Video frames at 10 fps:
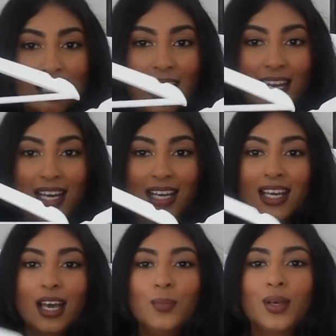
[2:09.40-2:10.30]
colour
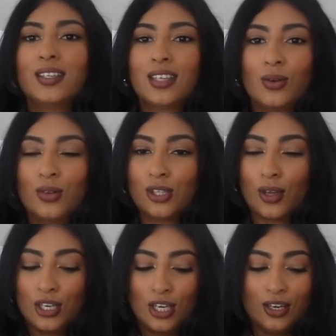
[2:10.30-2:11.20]
because I thought it was
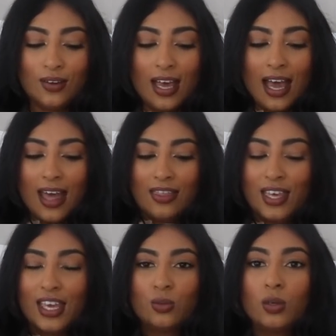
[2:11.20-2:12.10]
so cute.
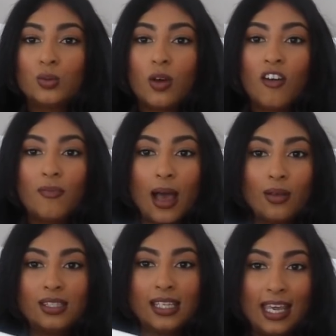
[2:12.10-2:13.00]
These were twelve
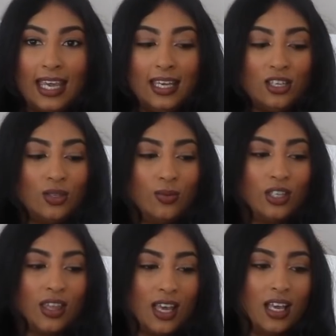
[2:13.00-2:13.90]
pounds each,
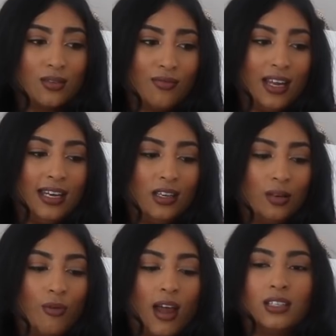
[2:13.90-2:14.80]
which I think is a really
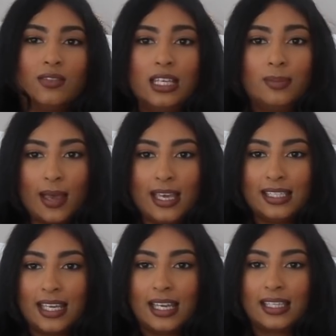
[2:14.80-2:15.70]
good price for these
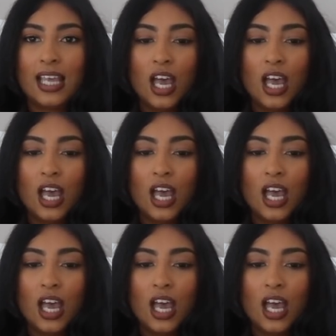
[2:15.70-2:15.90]
basics.